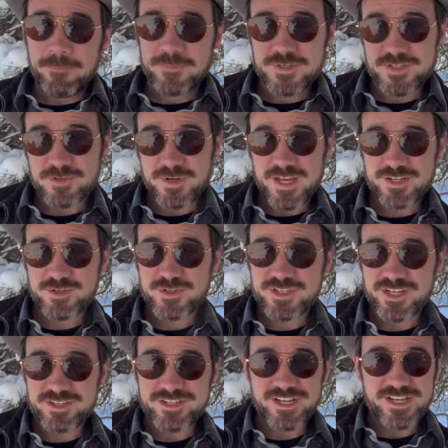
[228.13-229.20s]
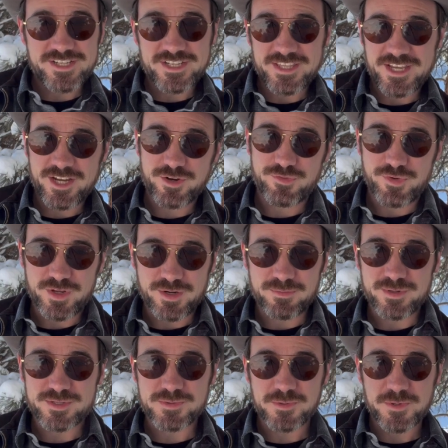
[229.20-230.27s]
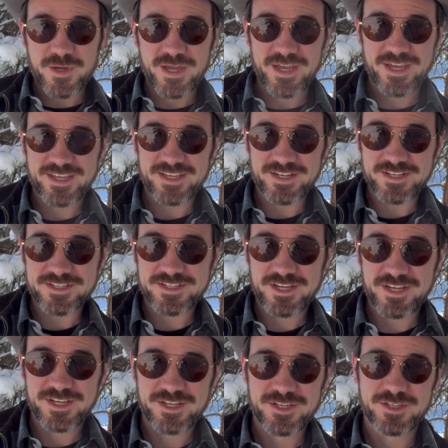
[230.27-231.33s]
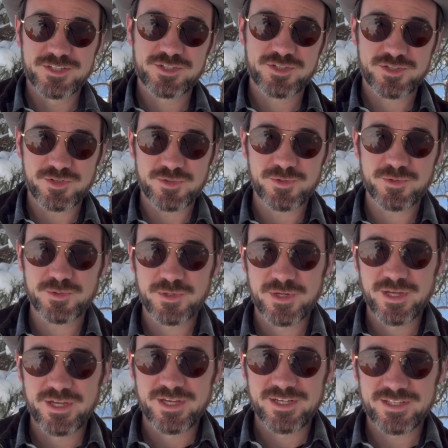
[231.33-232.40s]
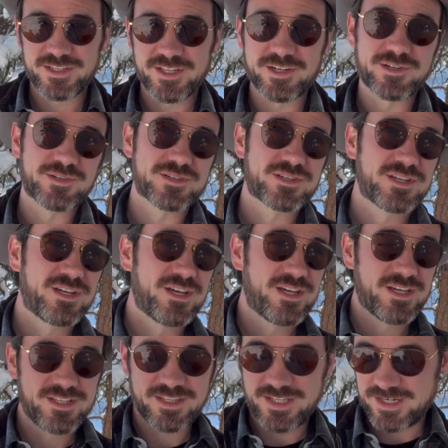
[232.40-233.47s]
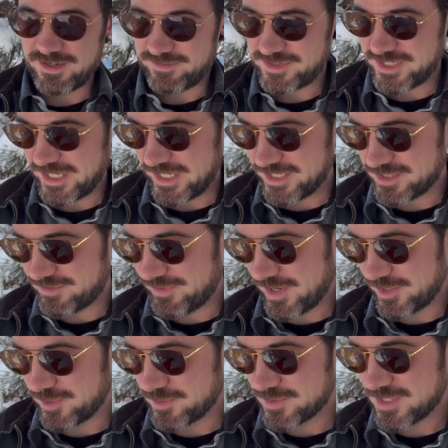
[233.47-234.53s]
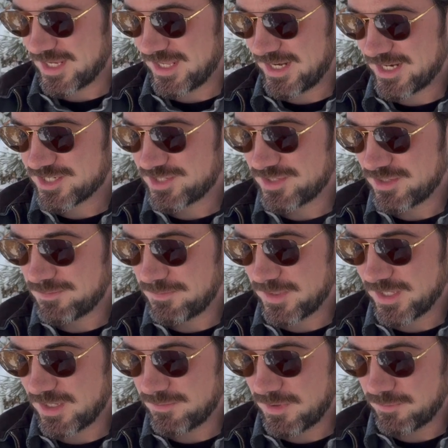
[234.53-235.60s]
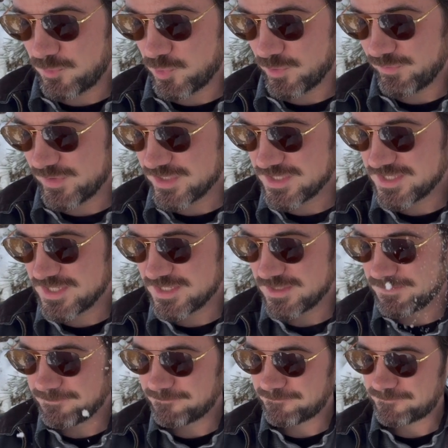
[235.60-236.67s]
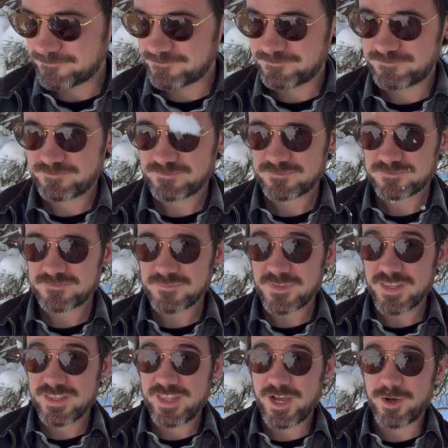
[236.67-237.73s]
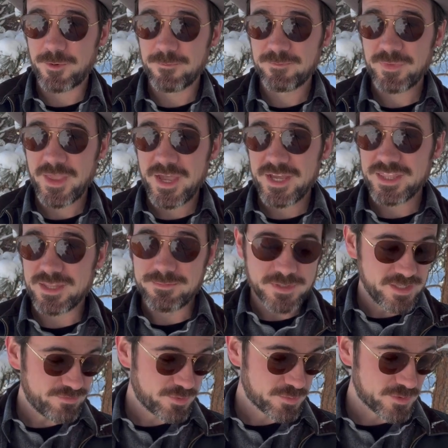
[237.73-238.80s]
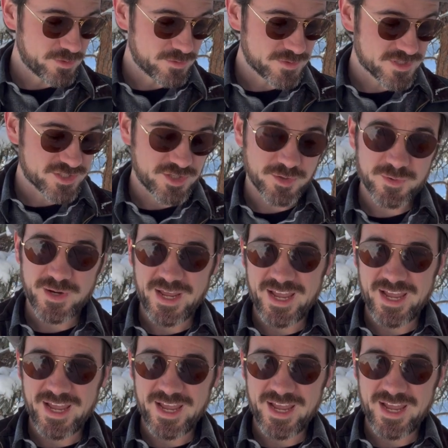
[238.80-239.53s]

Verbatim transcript: So natural sound change and the acophonic principle get us two letters that have changed values and actually become a more efficient system. Now, the medieval runes don't